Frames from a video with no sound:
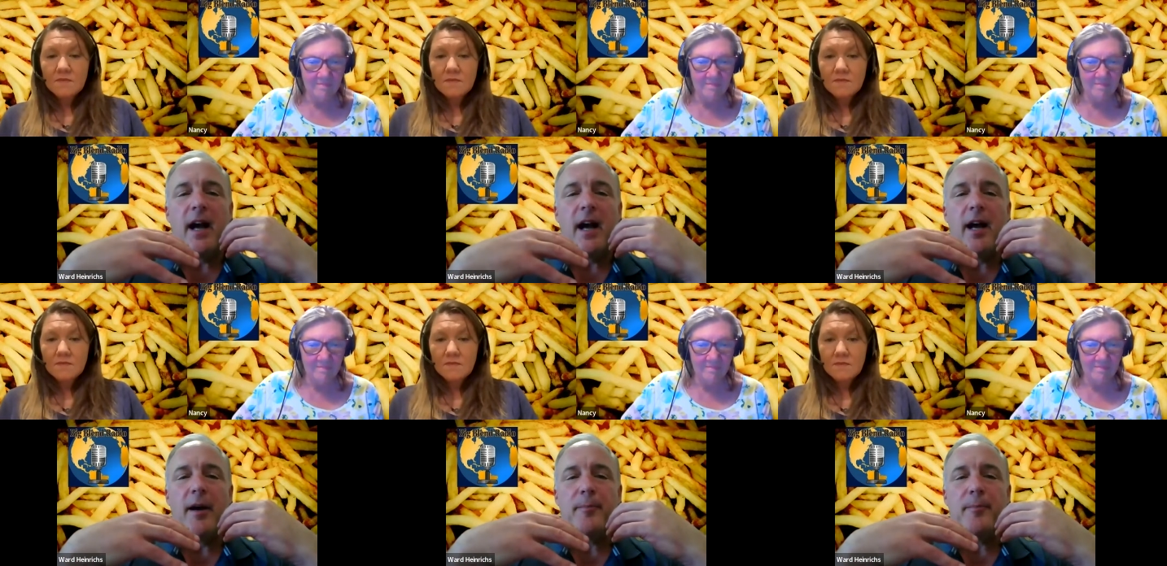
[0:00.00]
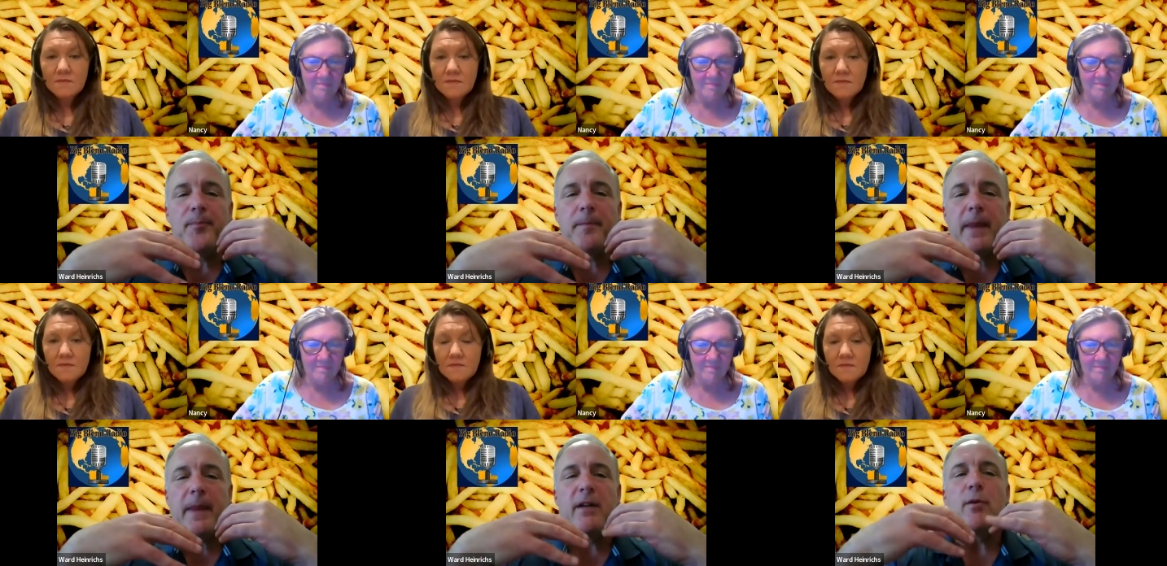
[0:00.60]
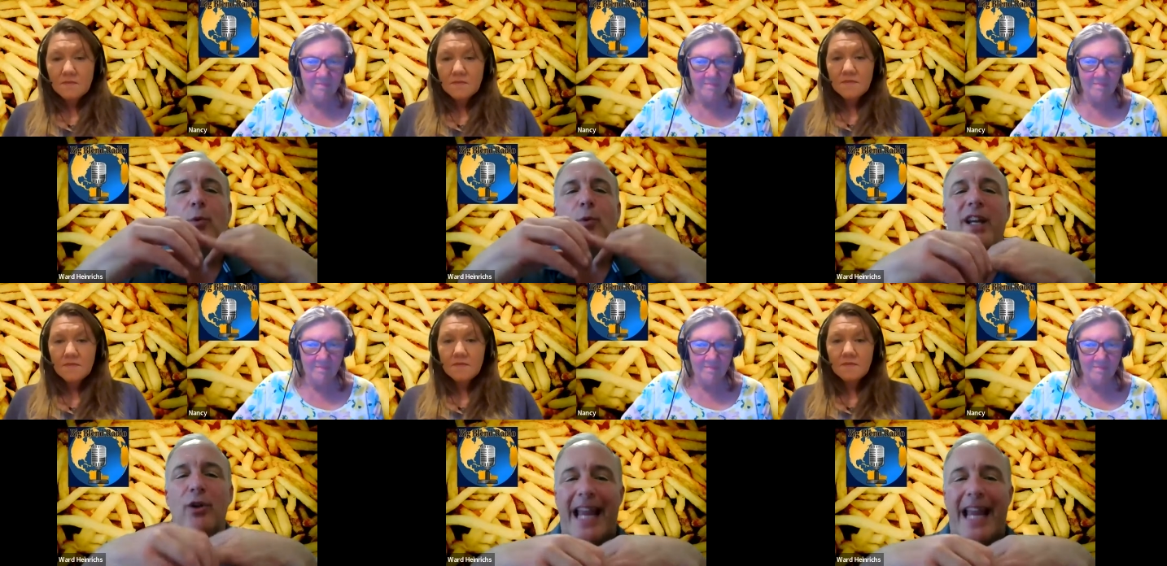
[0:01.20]
Speaker 1: um,
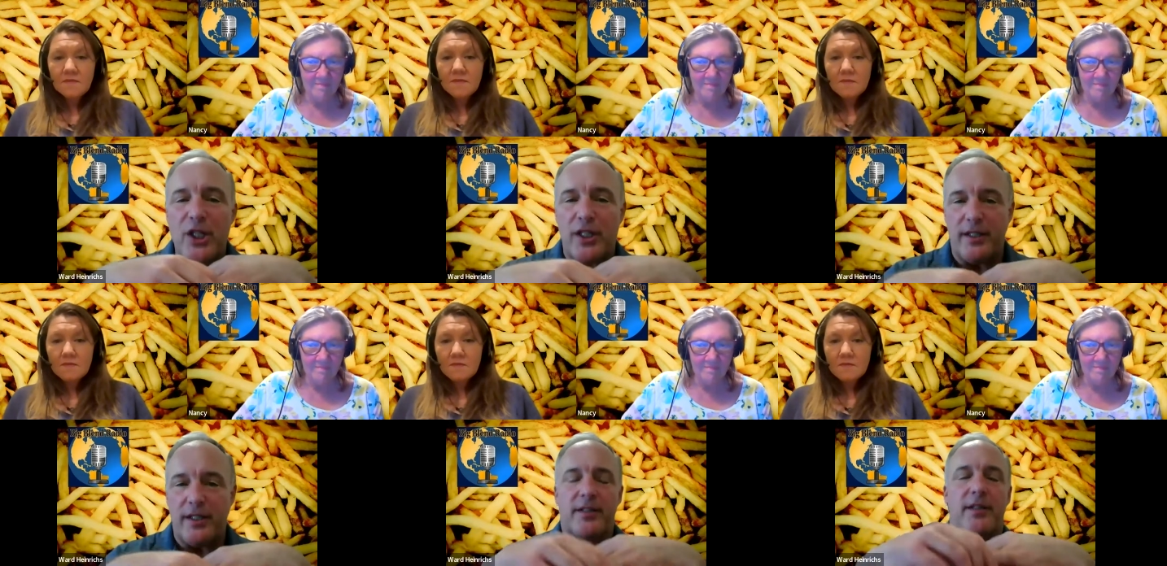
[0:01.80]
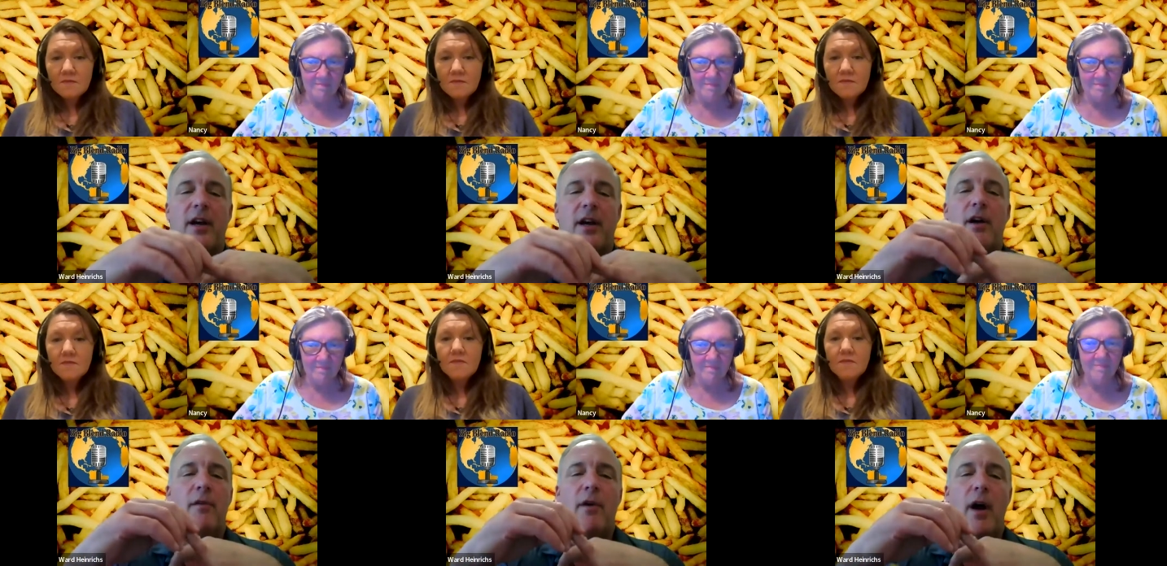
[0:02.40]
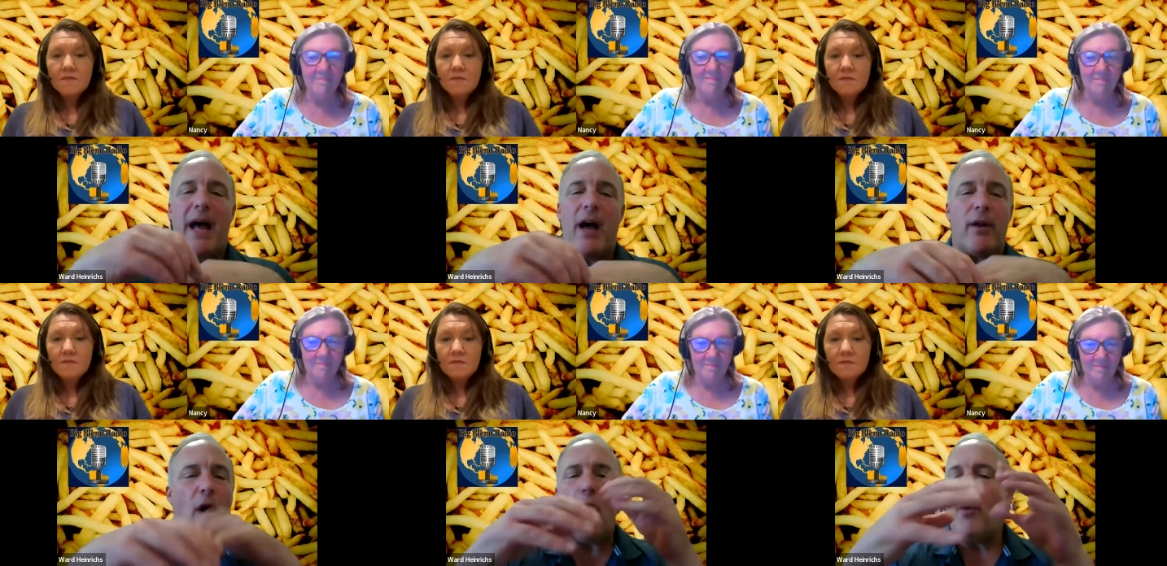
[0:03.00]
regulations
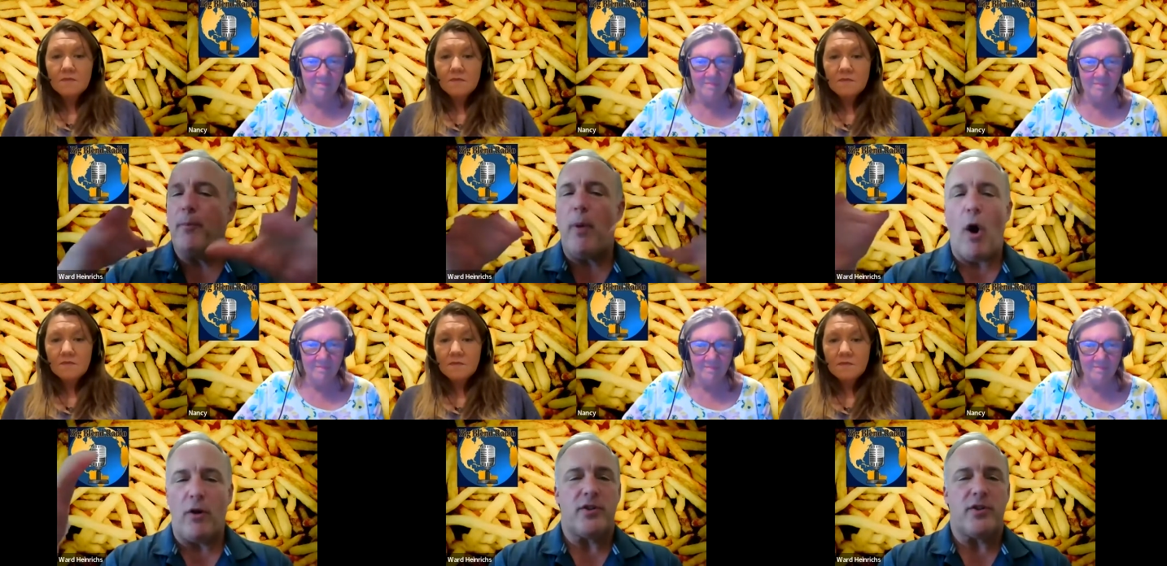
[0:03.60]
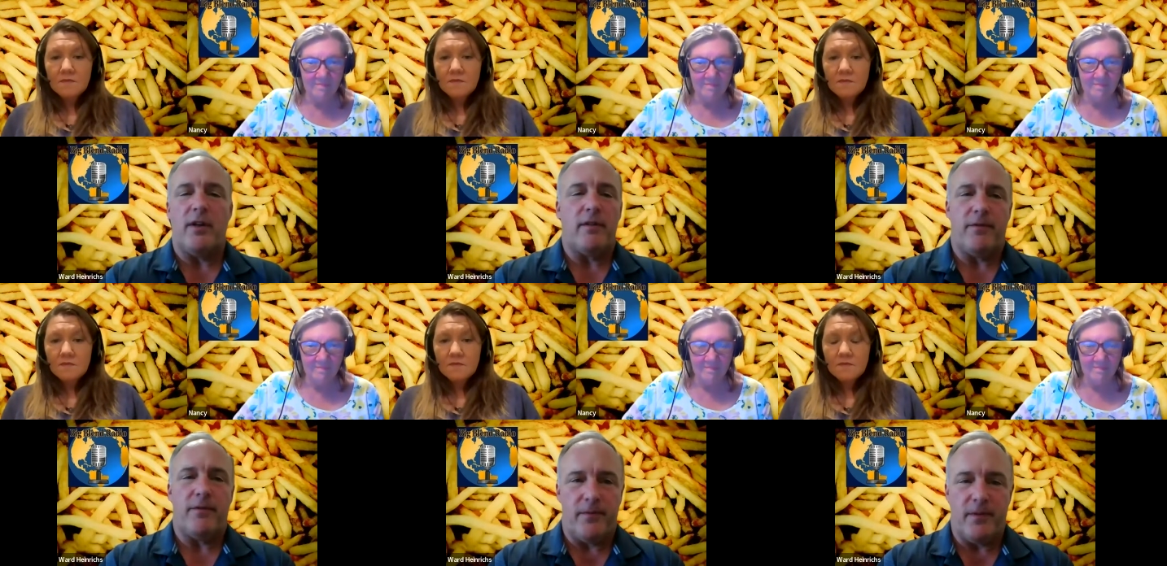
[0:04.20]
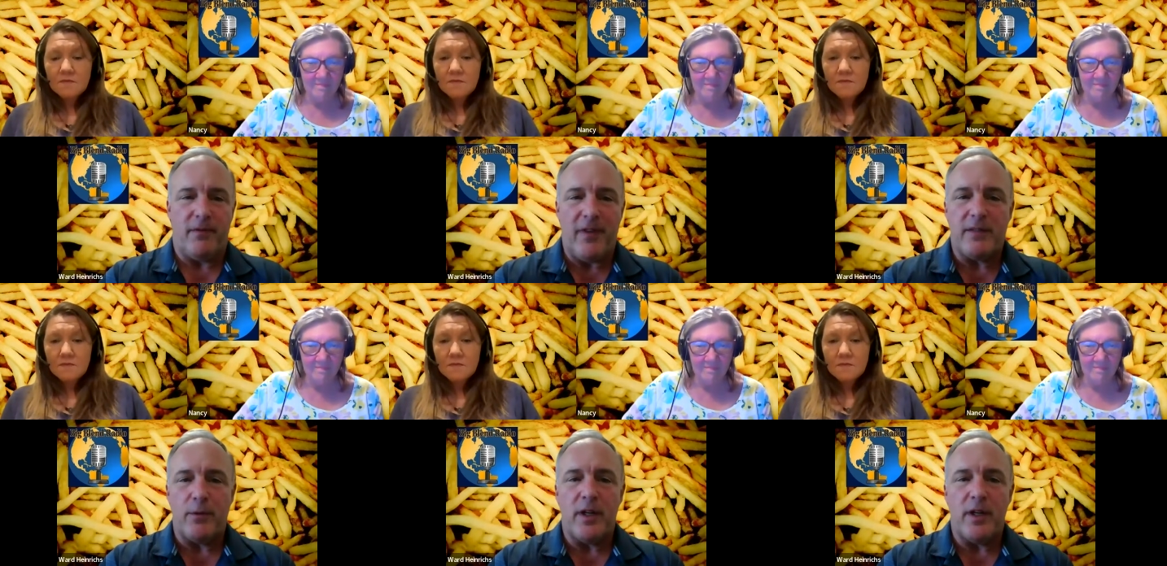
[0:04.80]
about all parts of the
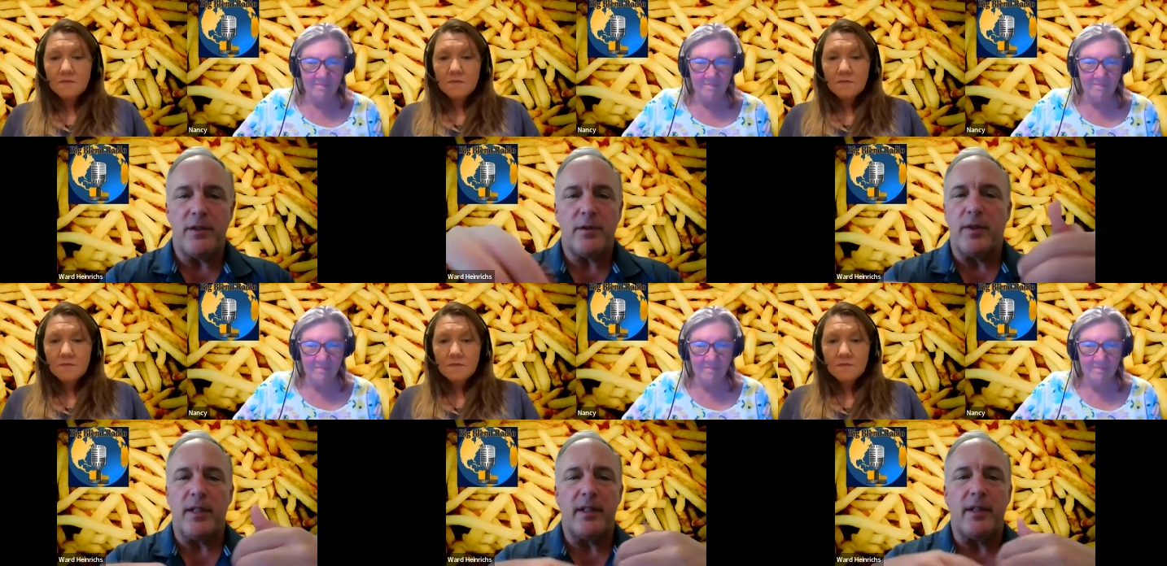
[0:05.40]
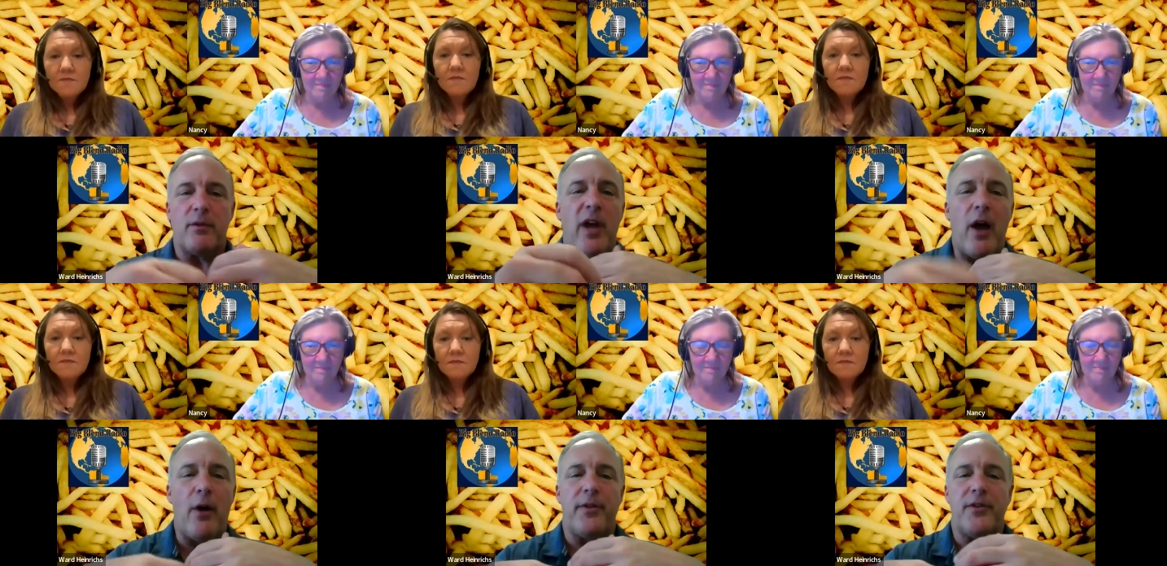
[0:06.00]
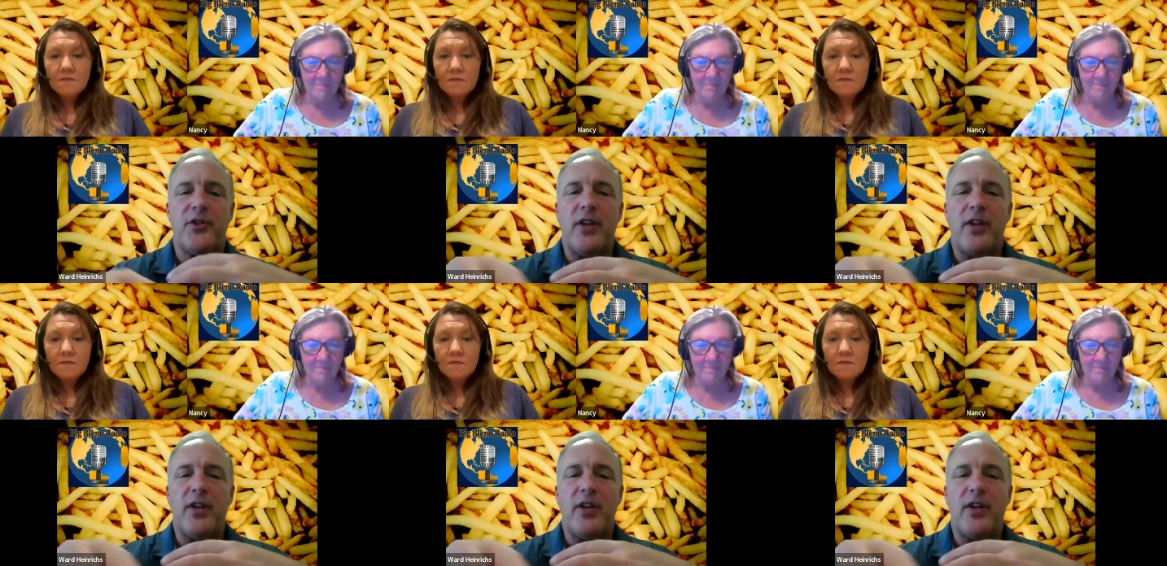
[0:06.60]
fast food industry you know health and